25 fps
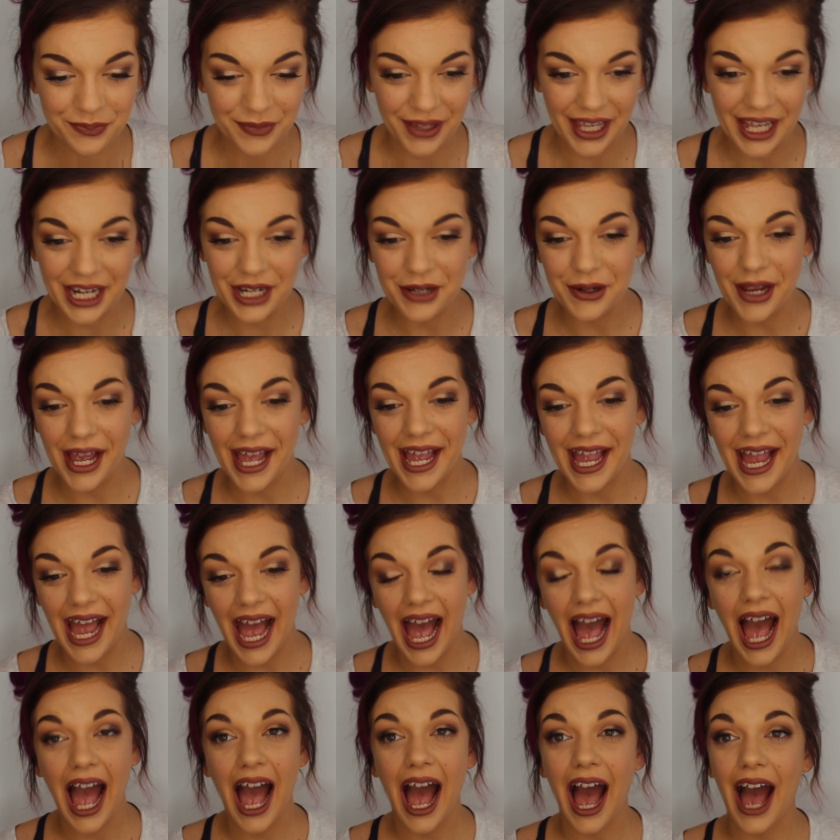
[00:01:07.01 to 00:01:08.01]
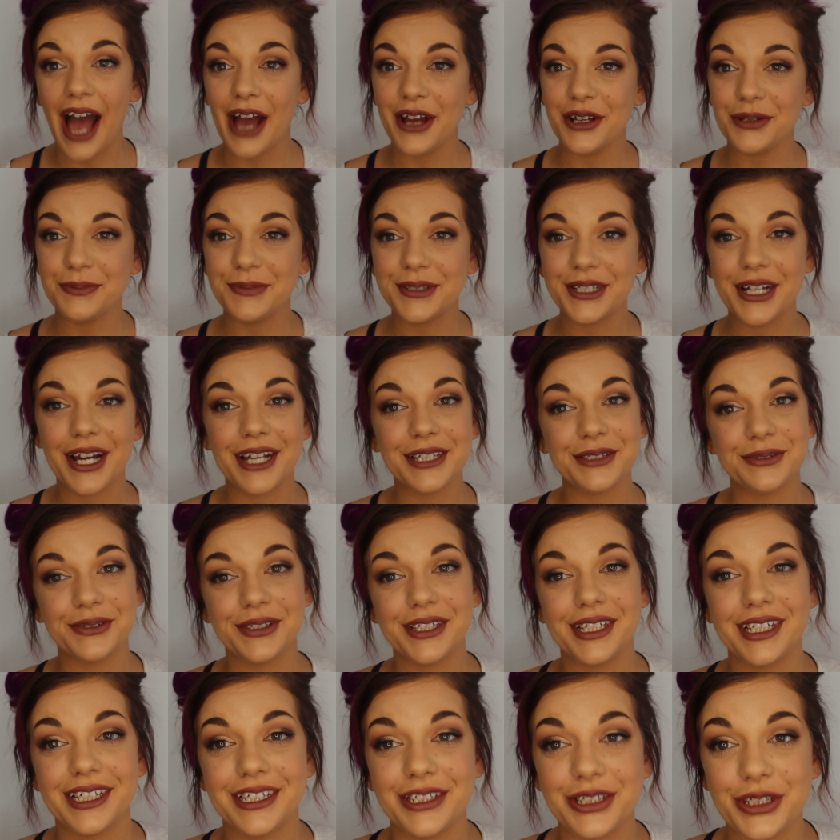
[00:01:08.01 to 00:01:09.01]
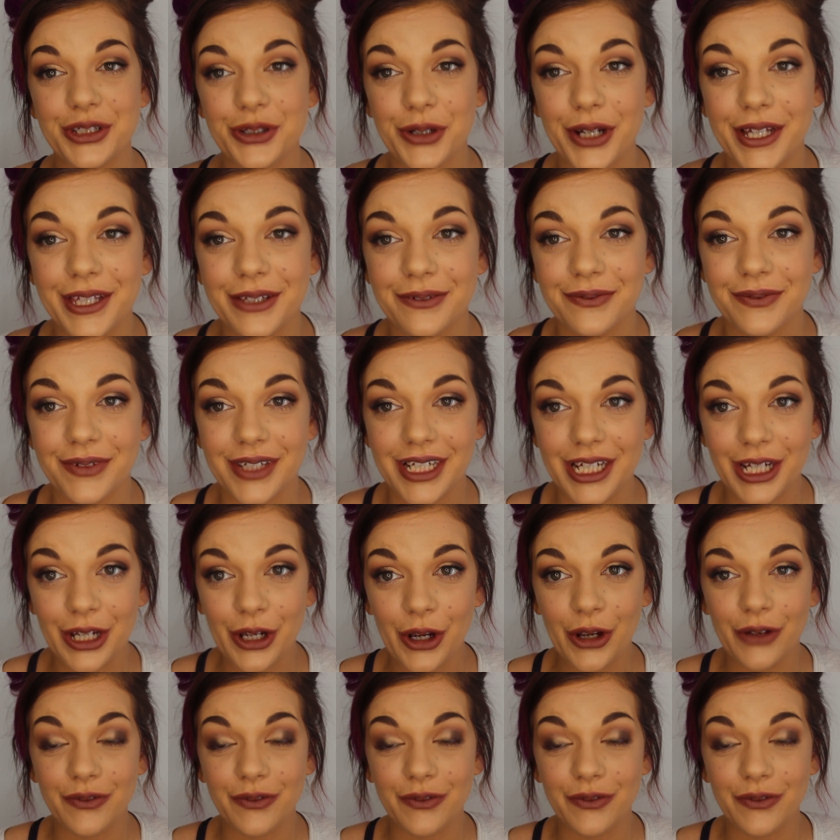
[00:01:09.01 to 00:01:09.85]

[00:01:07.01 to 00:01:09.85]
Anyway, I hope you guys really enjoy the video.